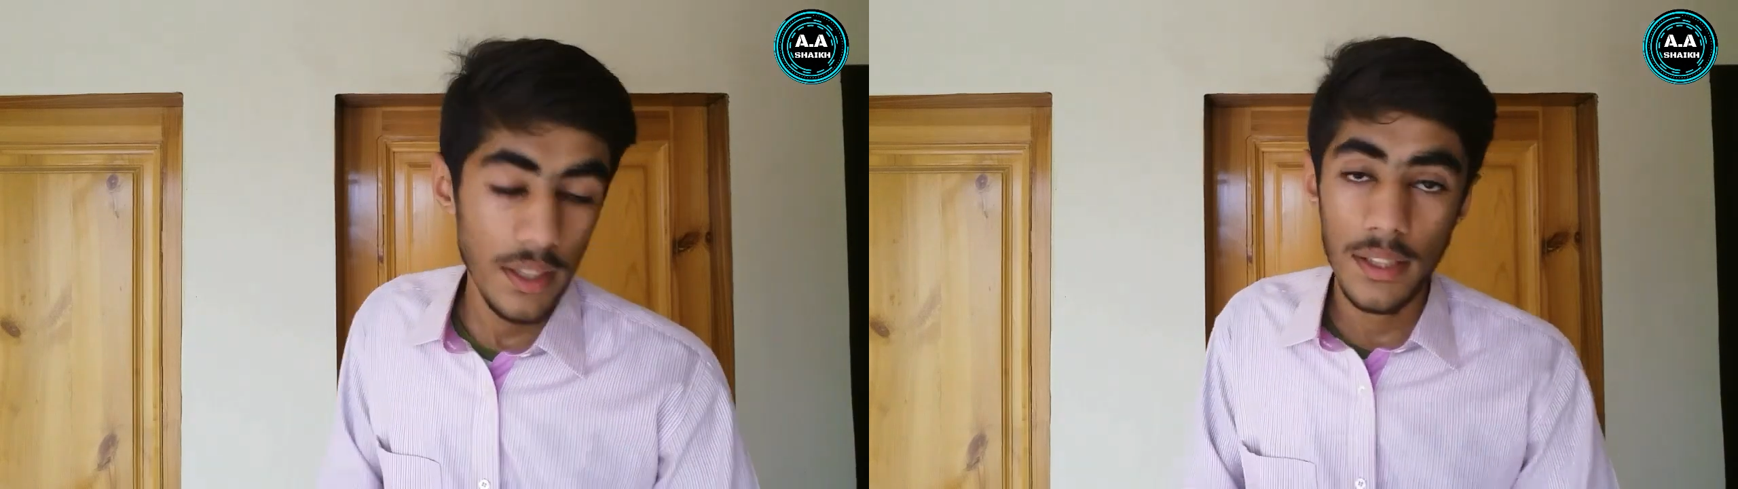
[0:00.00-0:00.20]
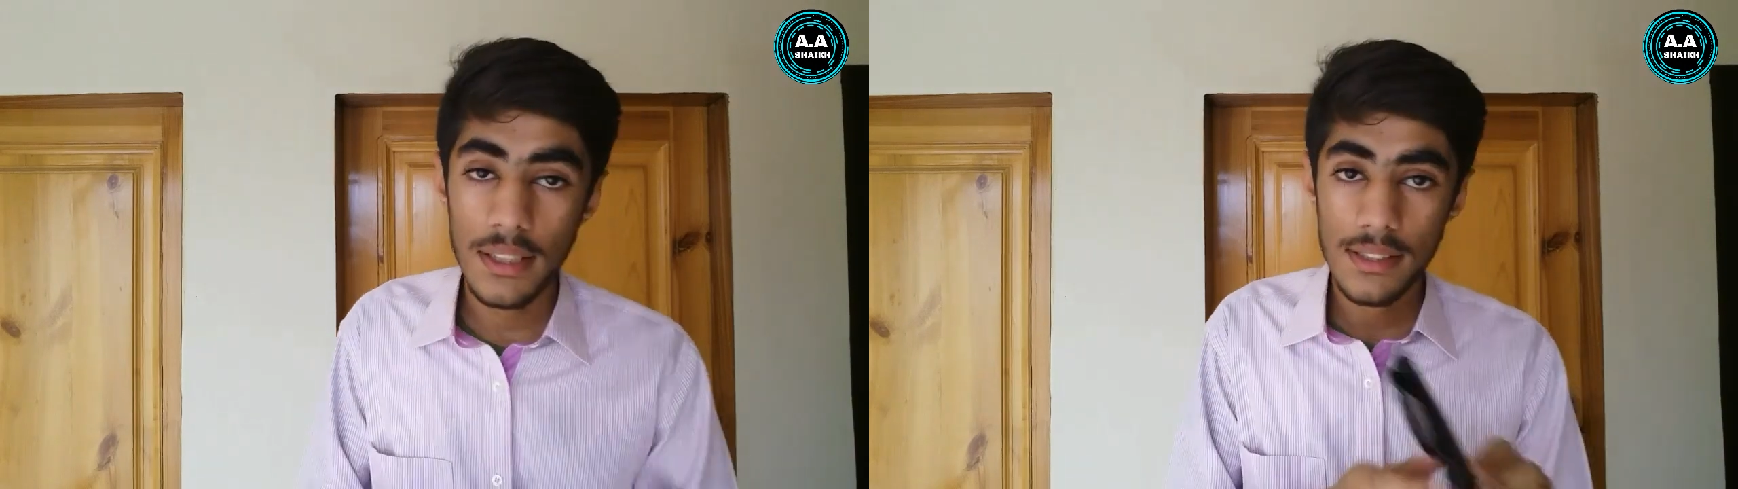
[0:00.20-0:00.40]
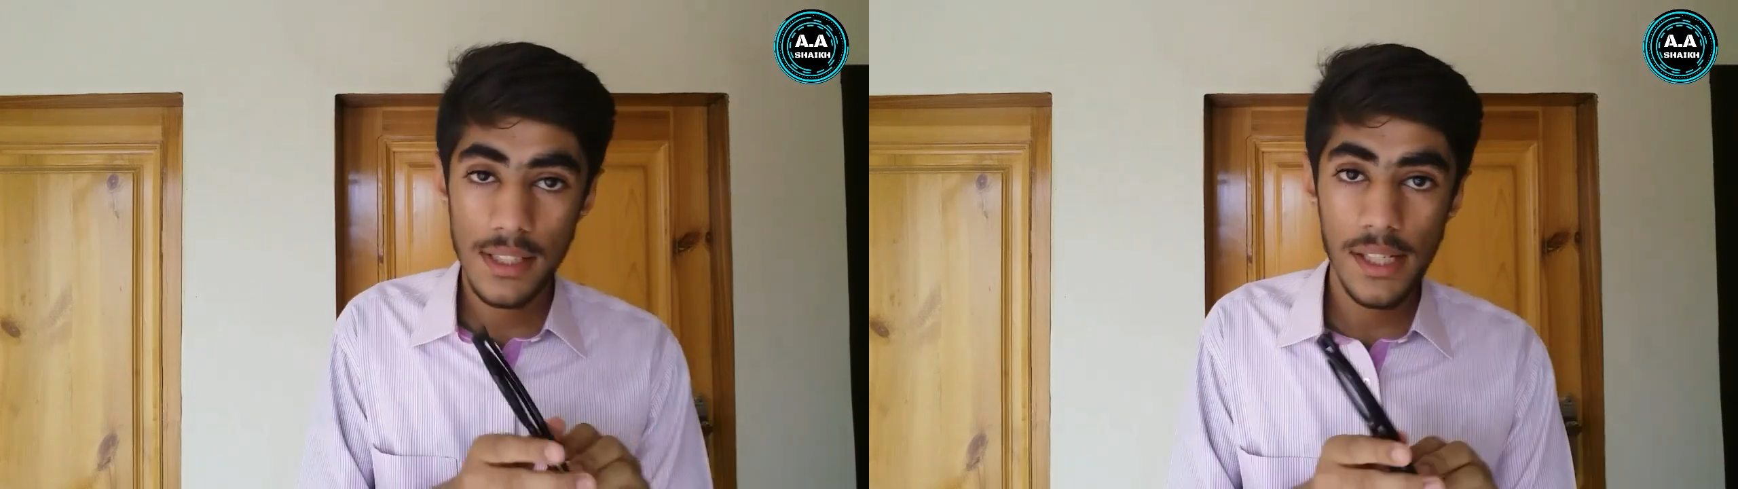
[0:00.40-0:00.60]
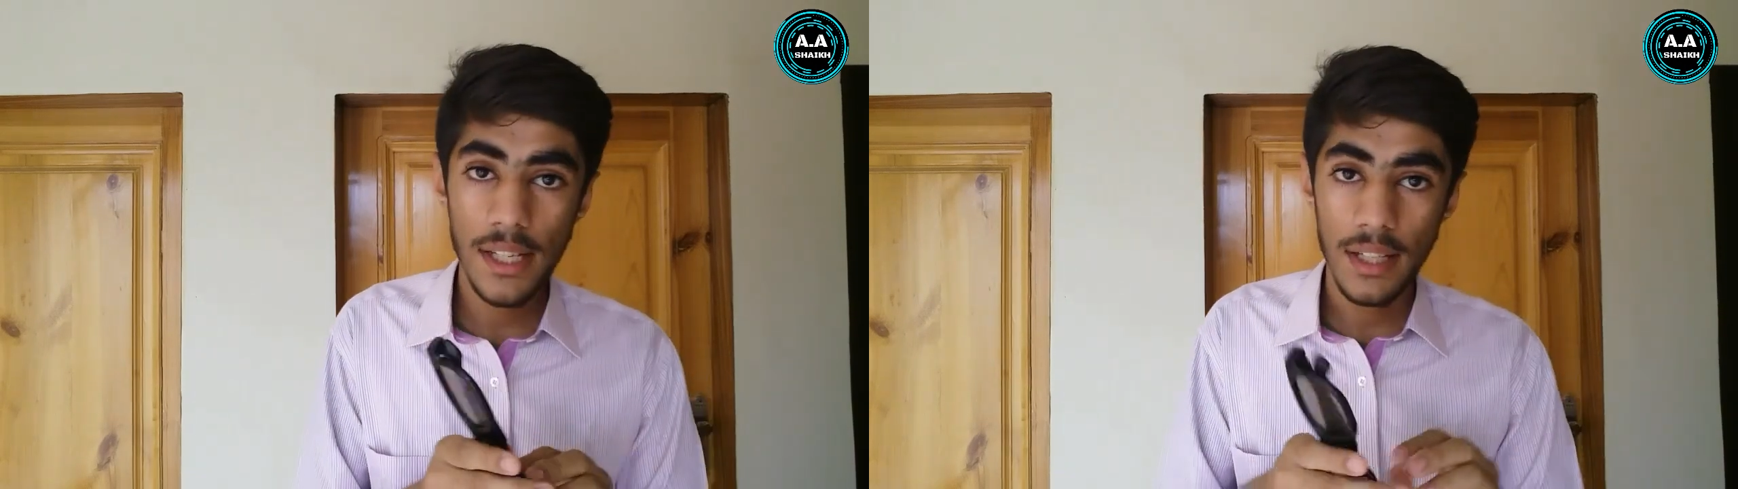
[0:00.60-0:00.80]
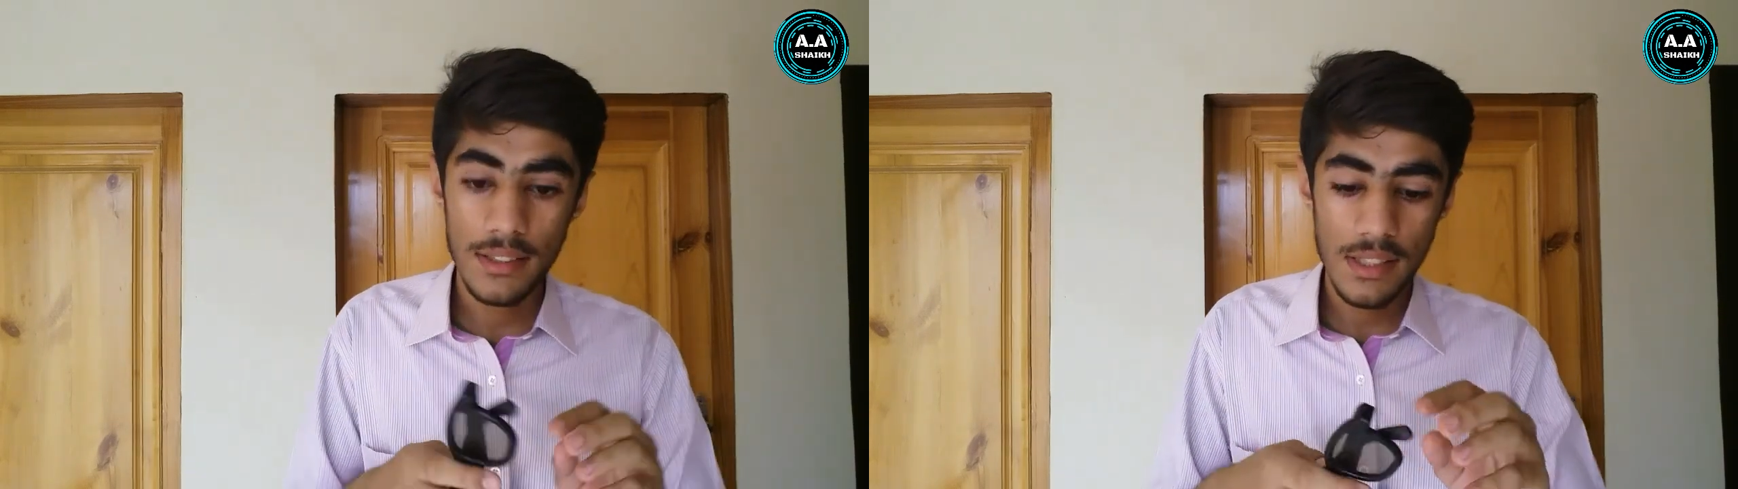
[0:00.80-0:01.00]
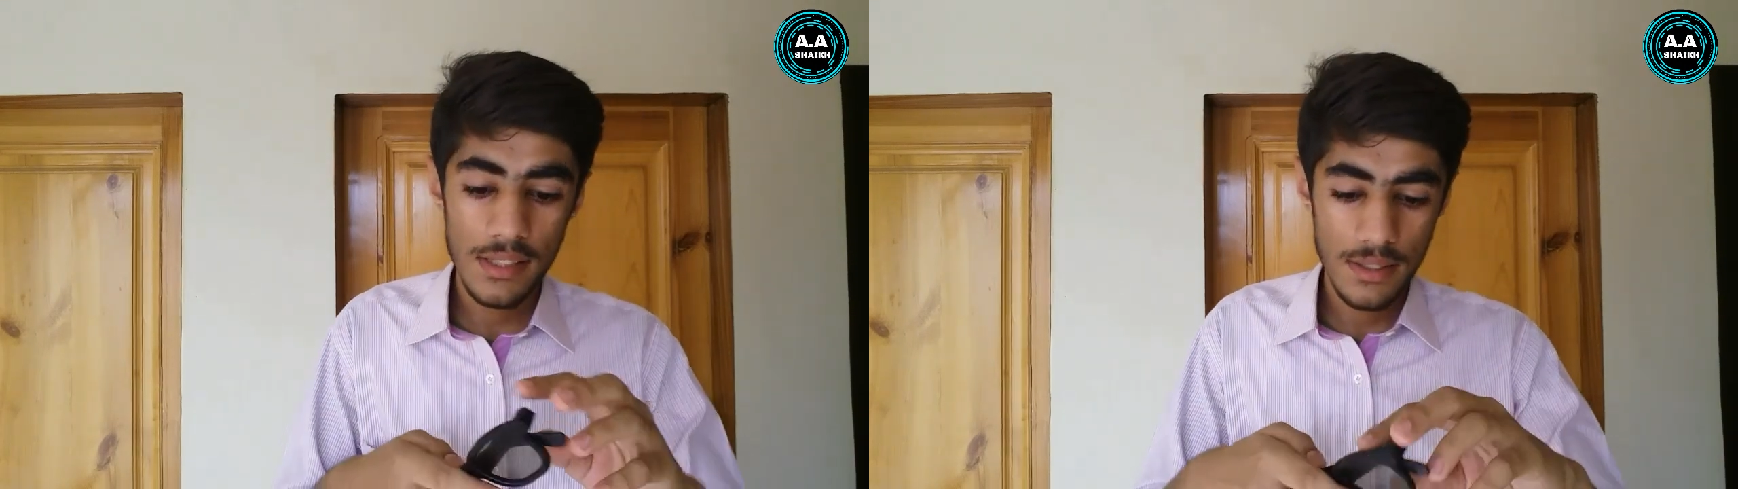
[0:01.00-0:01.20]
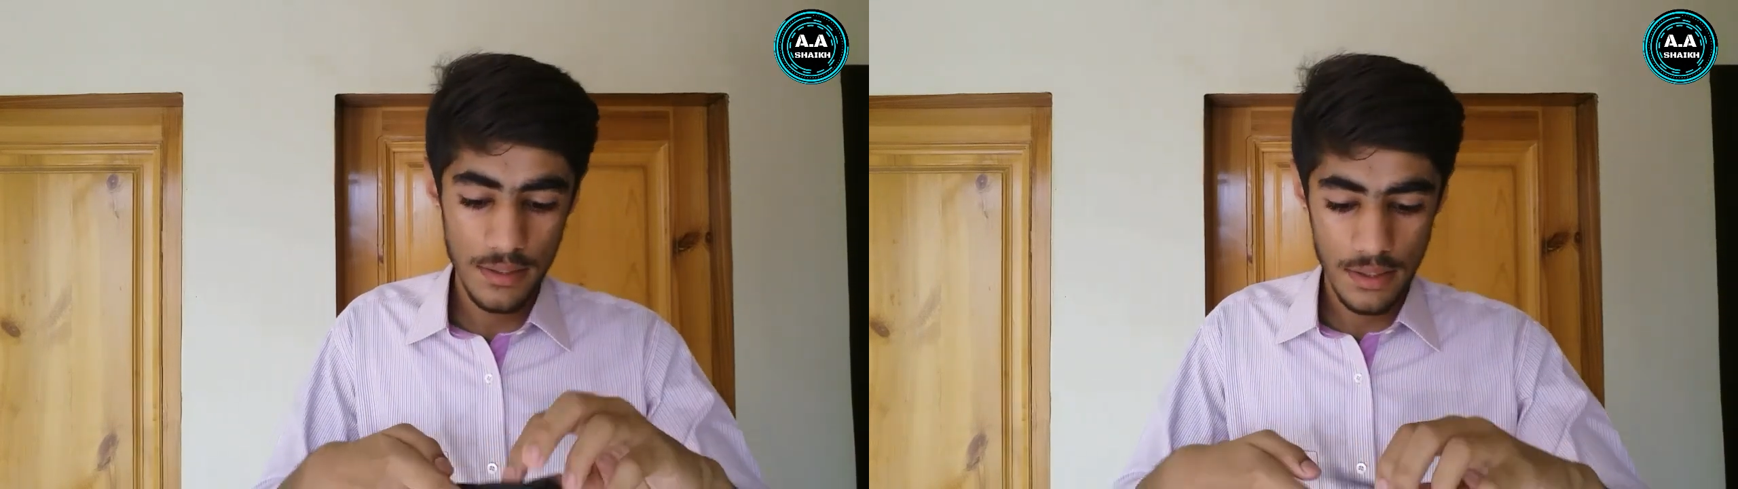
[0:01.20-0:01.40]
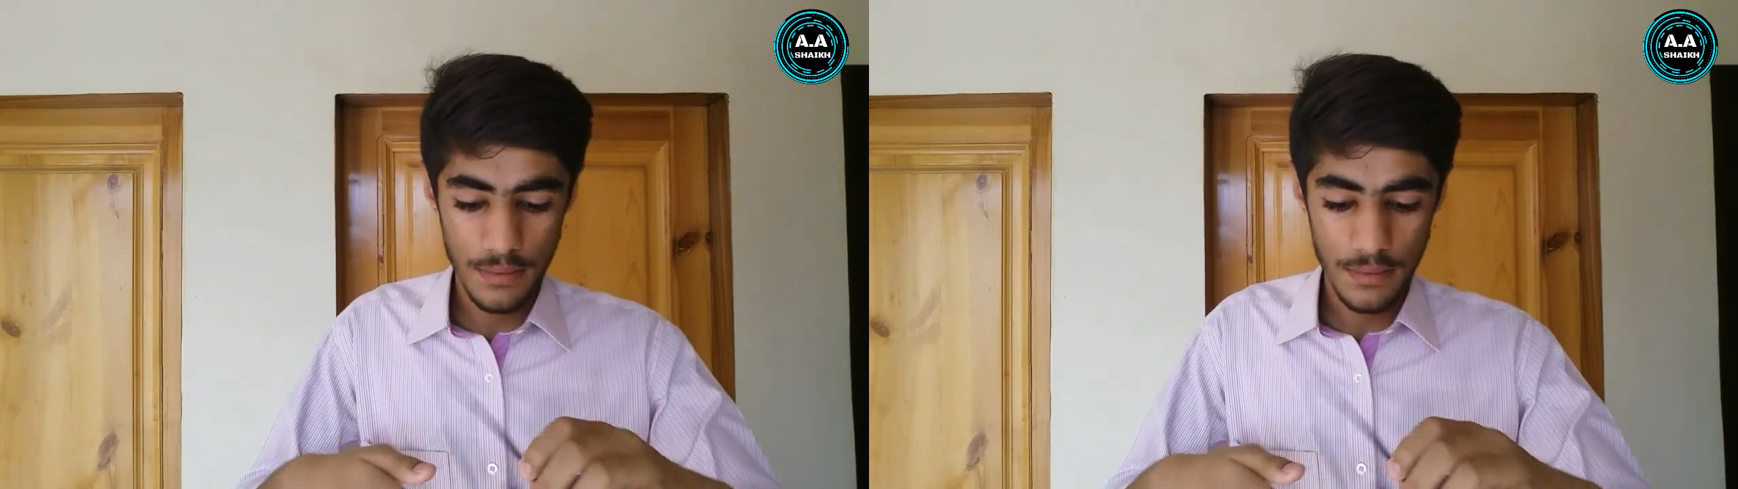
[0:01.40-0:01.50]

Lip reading: these 3D glasses,